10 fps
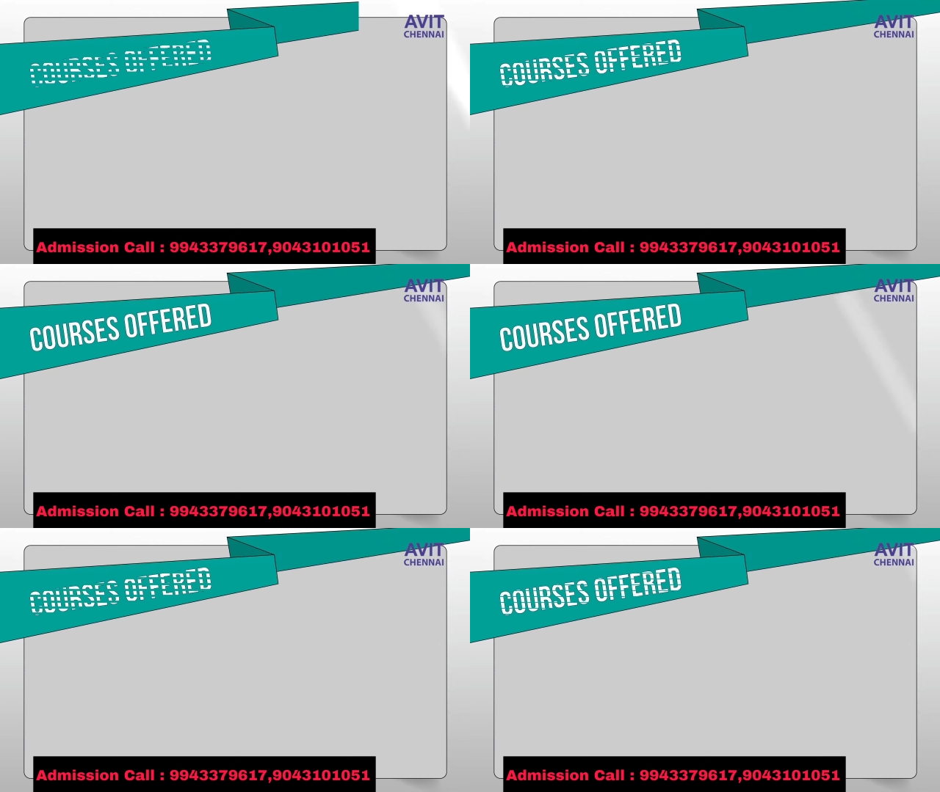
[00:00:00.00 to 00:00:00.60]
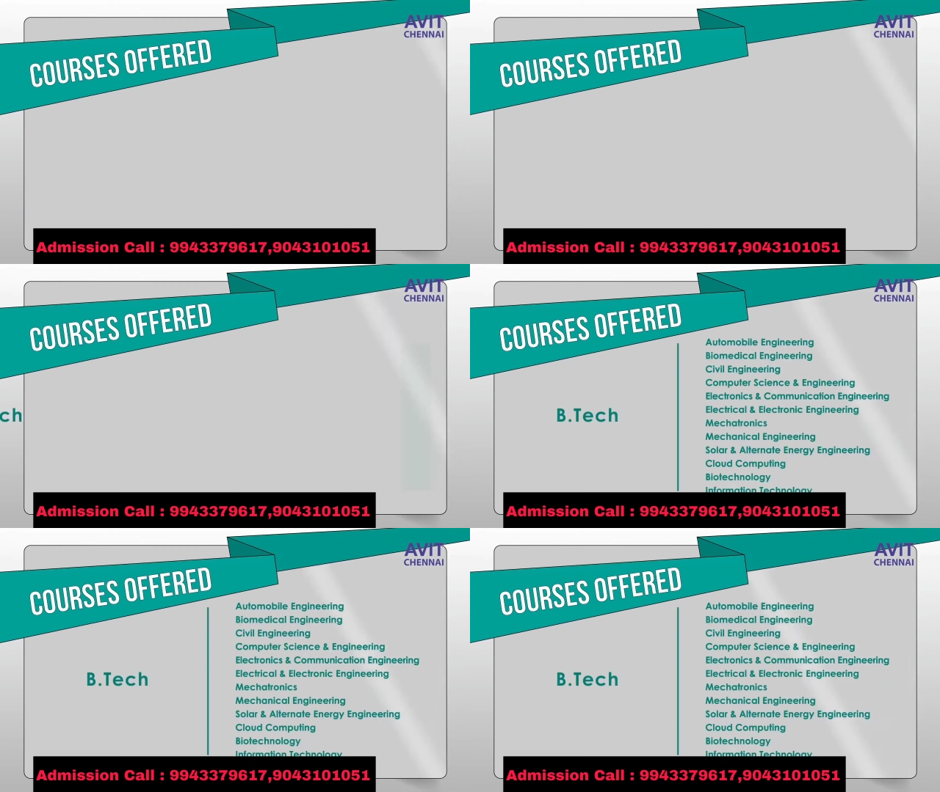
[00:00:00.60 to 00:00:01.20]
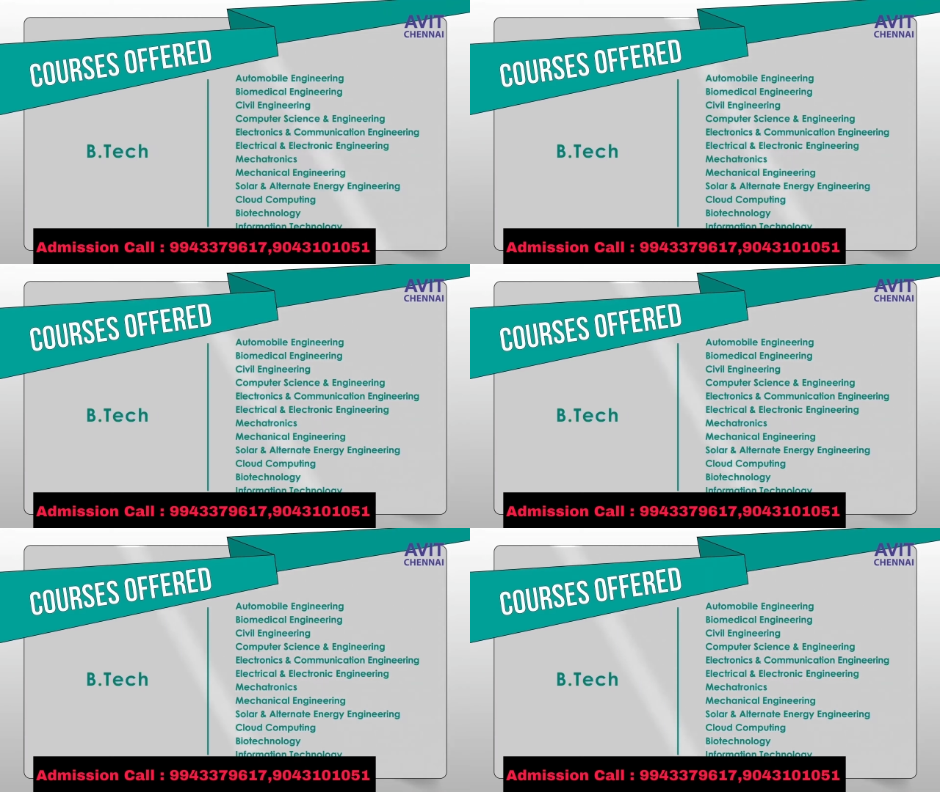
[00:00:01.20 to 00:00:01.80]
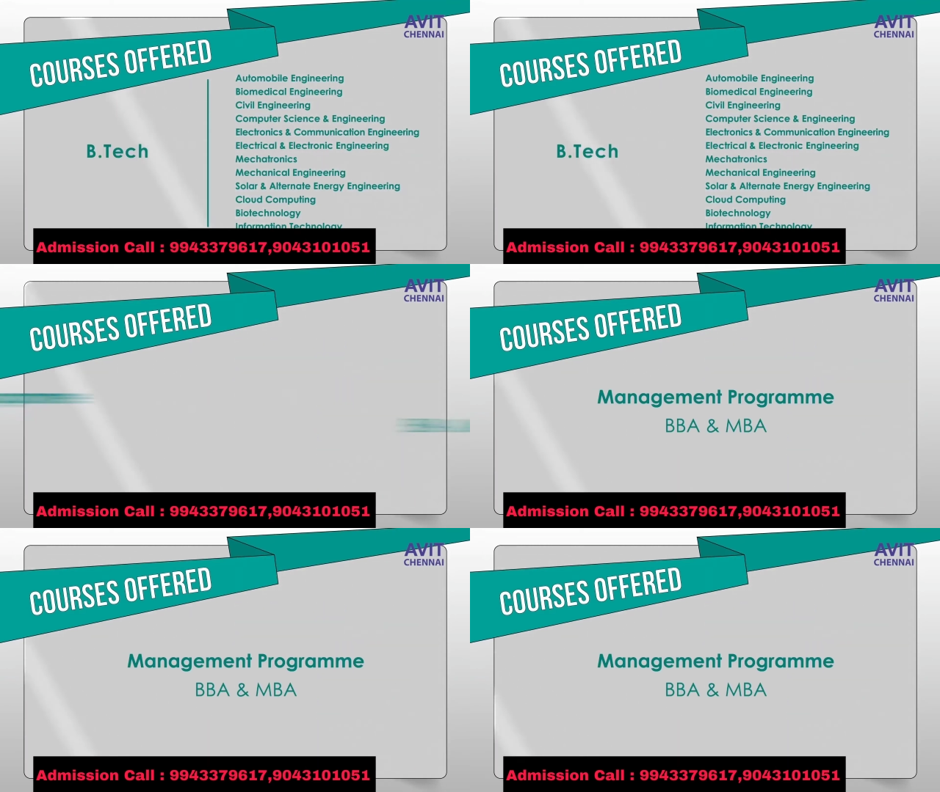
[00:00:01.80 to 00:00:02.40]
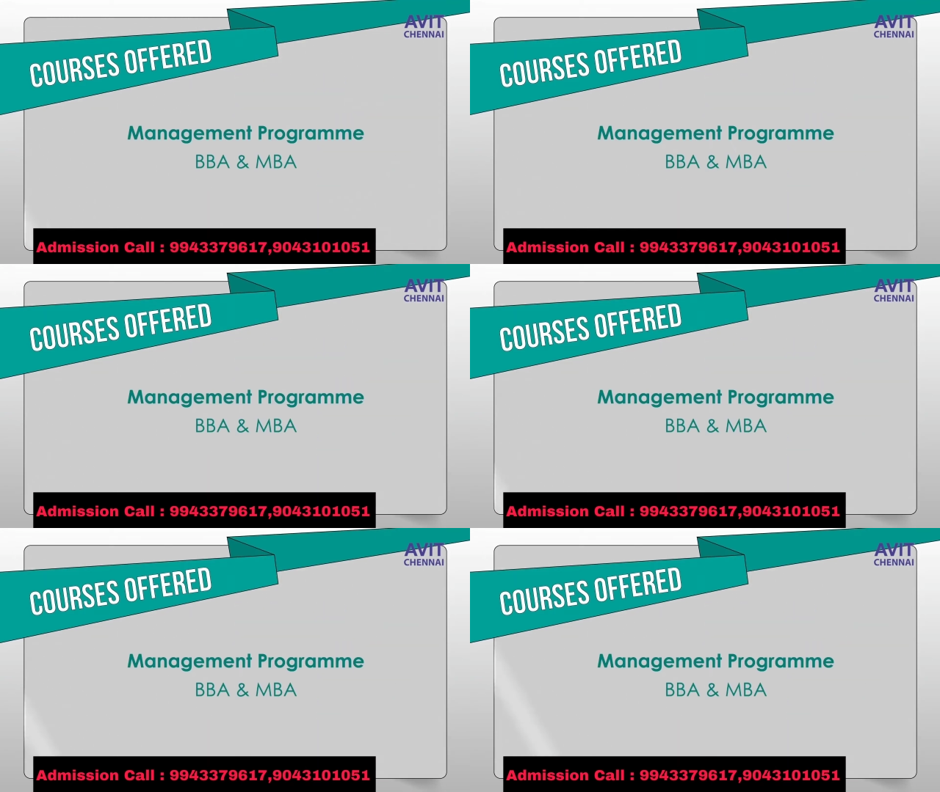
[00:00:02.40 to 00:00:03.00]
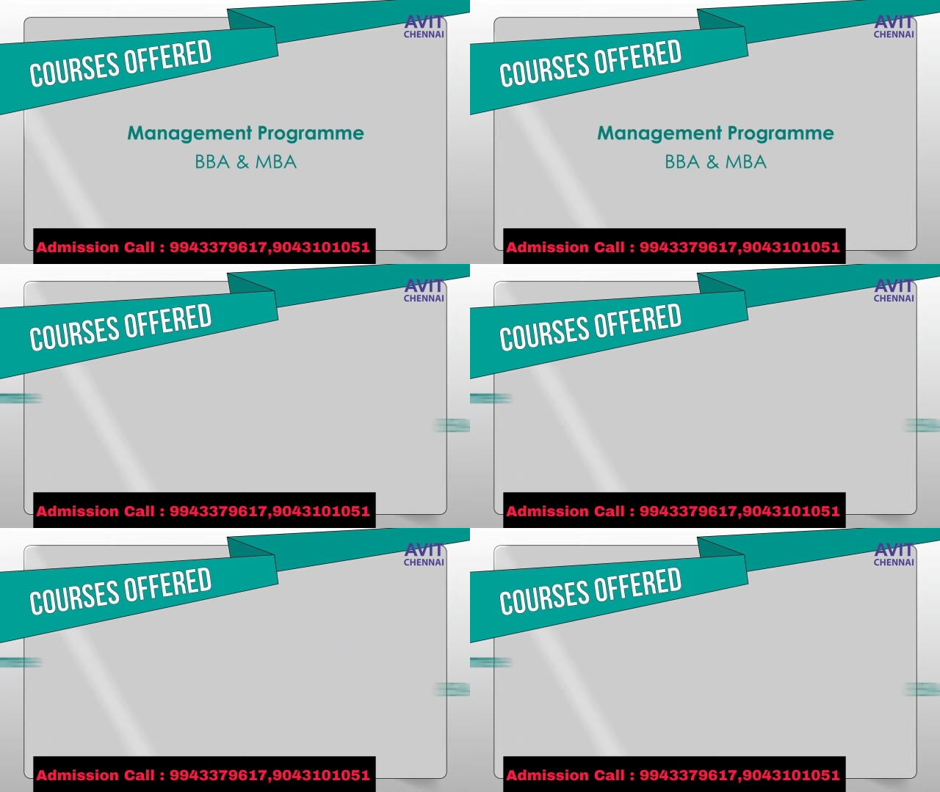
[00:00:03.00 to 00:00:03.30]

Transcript: (no speaker visible)